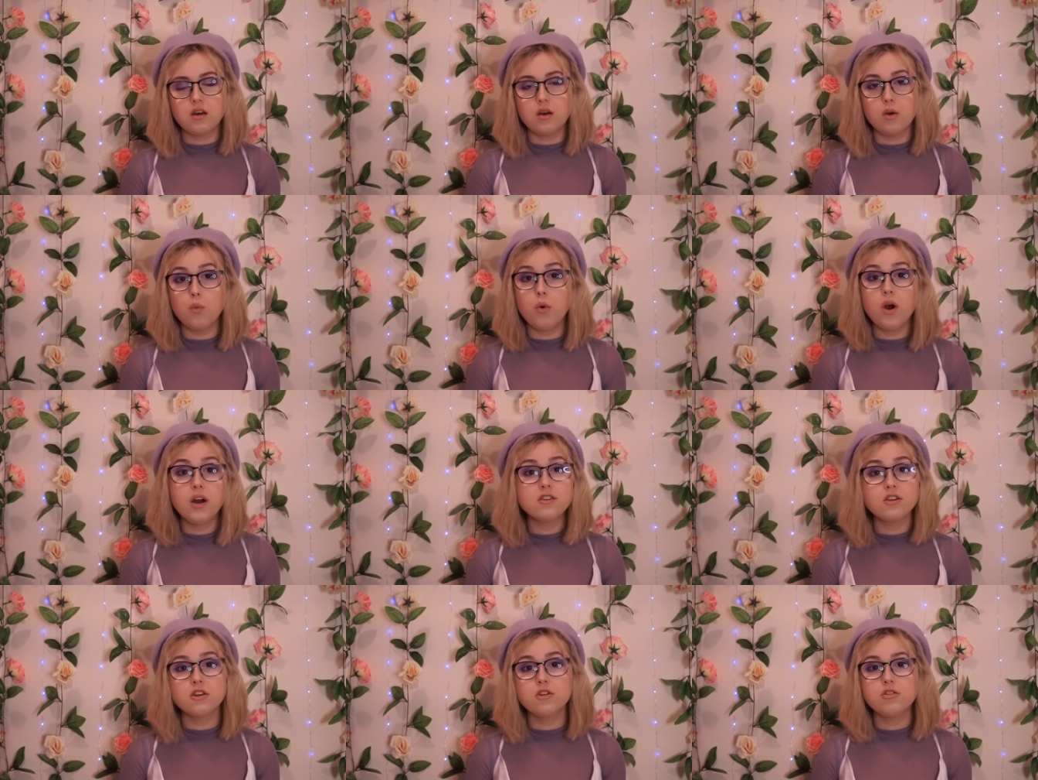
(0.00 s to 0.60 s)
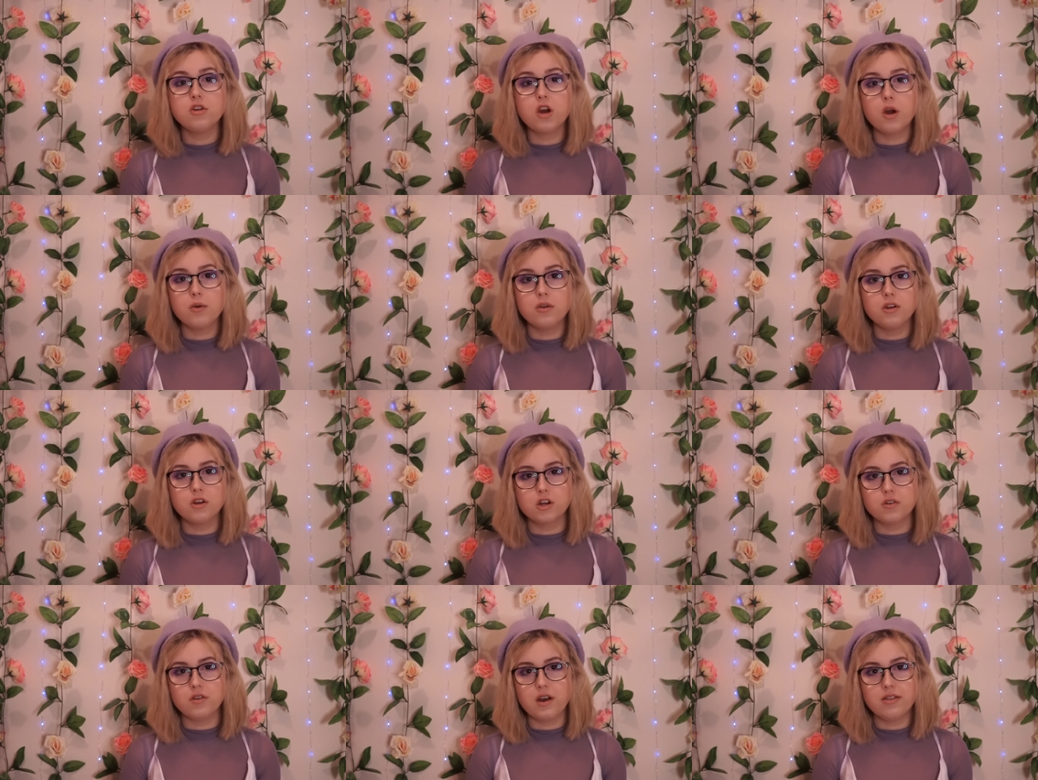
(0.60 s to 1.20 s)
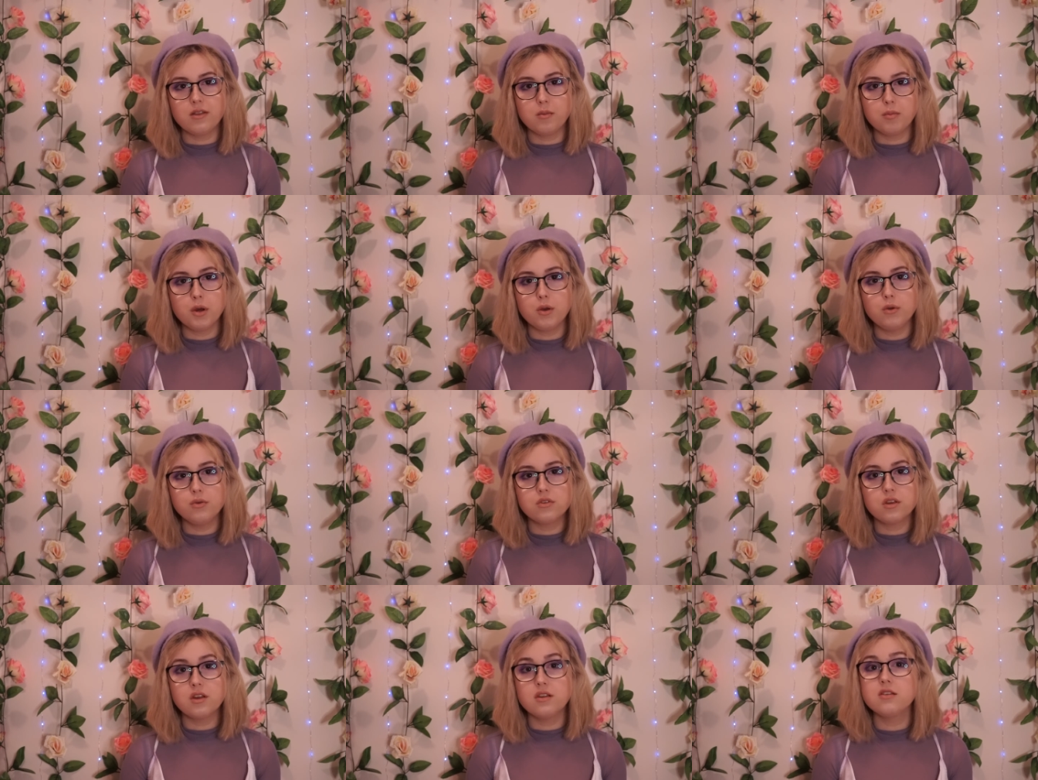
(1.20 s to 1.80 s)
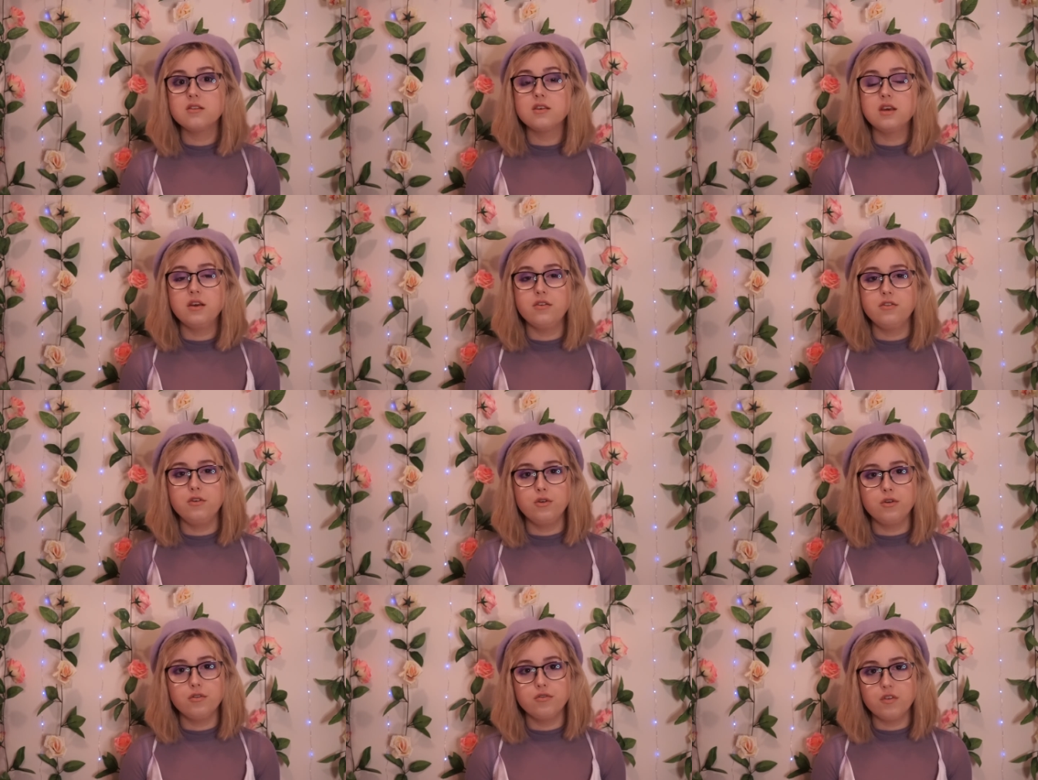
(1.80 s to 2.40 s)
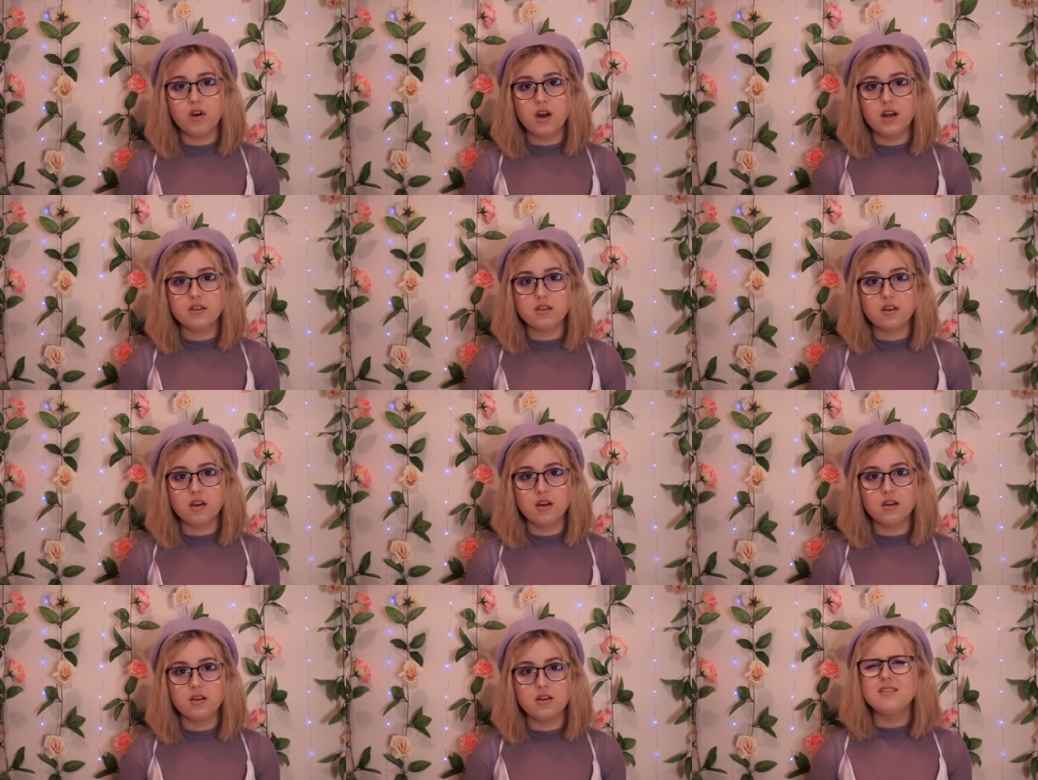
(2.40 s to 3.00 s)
Why don't you go and look around the boat and see if you can find her?"